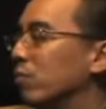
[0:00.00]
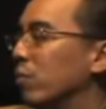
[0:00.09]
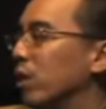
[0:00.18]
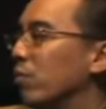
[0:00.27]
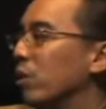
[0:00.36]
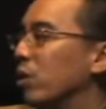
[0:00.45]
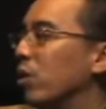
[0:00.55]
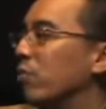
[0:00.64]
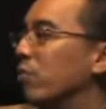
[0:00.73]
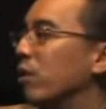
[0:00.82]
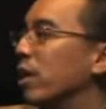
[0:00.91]
we're
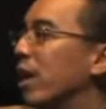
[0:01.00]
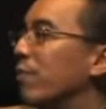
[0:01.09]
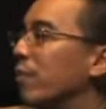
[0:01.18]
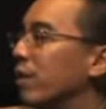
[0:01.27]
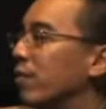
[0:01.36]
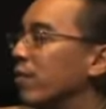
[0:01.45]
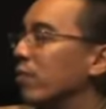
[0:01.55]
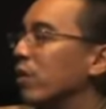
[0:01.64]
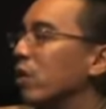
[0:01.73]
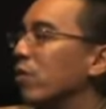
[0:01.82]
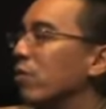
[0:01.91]
not very happy,
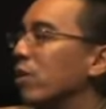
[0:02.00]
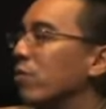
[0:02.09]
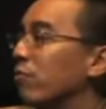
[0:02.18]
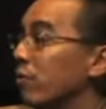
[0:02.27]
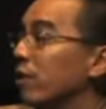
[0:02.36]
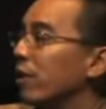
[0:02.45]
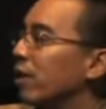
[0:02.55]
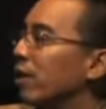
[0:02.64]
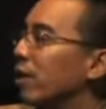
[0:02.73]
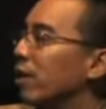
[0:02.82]
we're not really free.